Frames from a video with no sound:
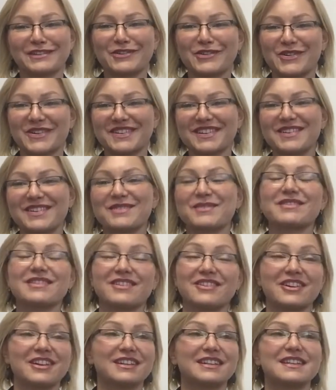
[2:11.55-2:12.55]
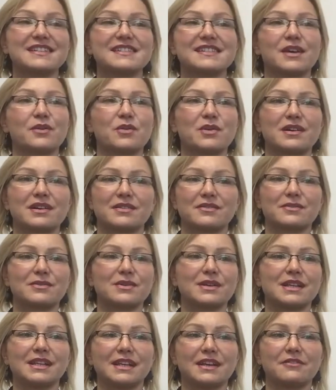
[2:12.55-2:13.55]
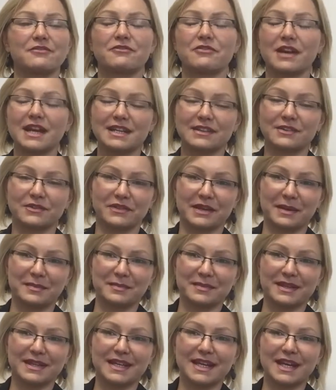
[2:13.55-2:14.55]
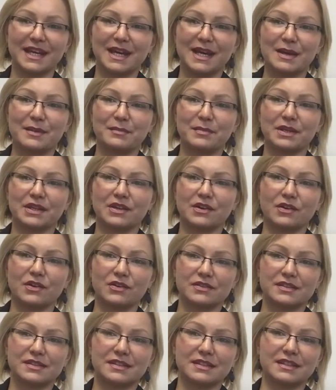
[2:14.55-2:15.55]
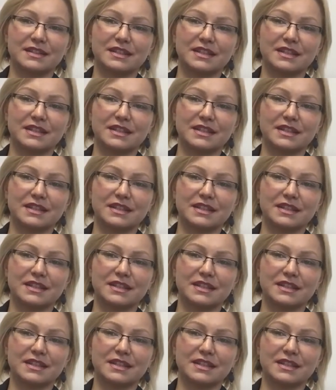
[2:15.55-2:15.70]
or at least they were really afraid of him, because